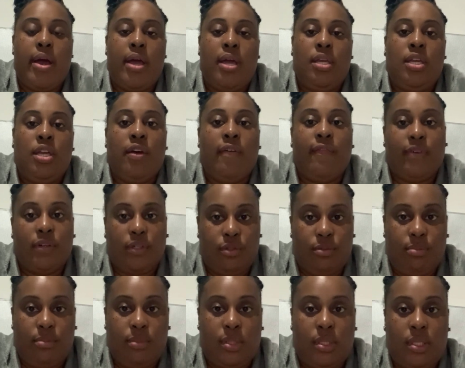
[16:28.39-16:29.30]
your
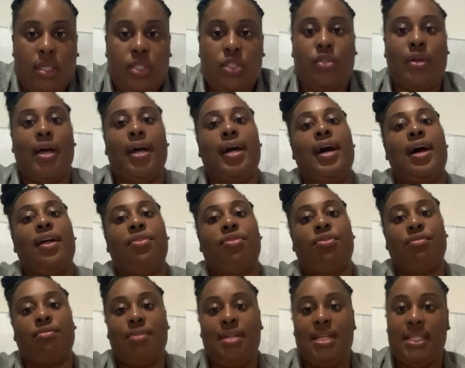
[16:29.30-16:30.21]
phones. So I got
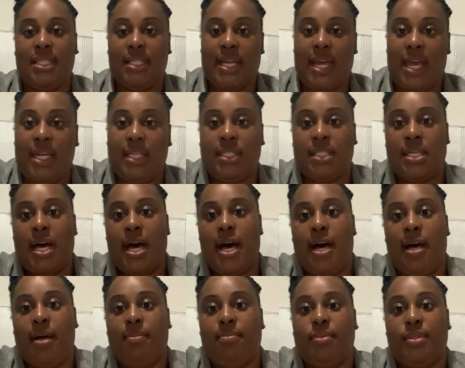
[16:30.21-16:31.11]
3 tank
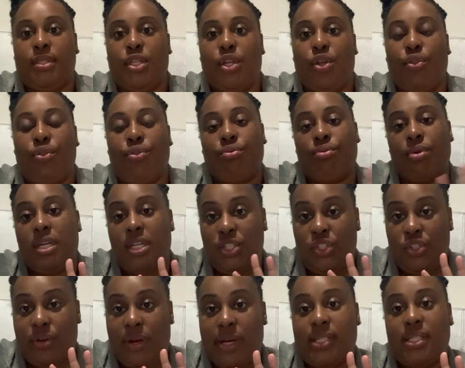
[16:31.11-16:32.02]
tops, 3
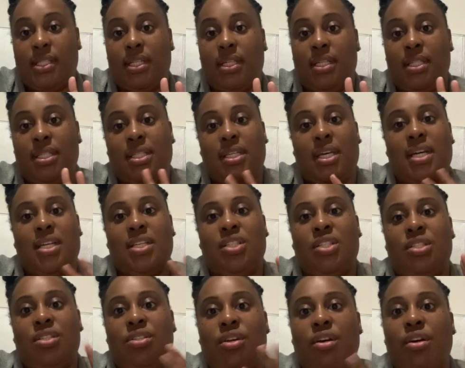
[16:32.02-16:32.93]
dresses,
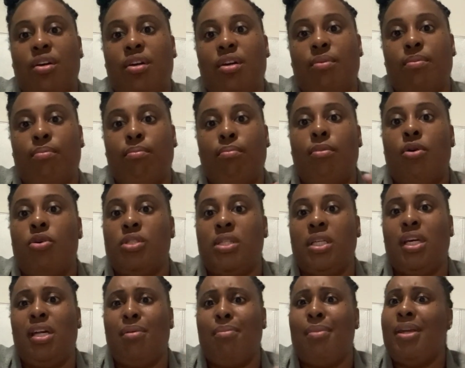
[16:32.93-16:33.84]
because you're mostly
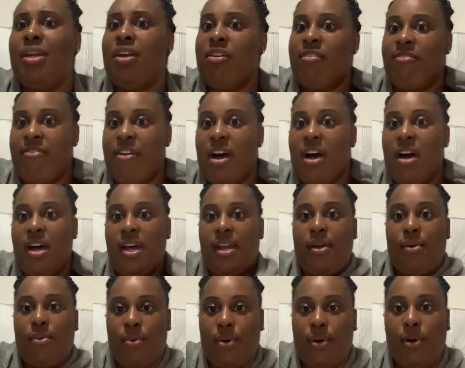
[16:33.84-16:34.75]
gonna be in your faja and
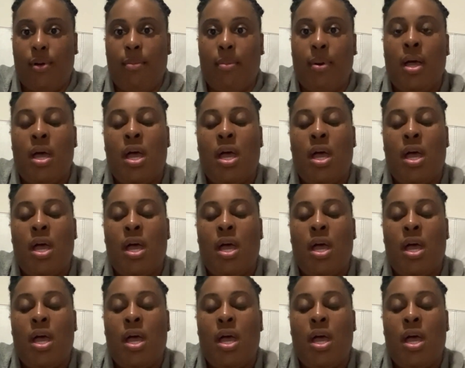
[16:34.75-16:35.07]
a robe.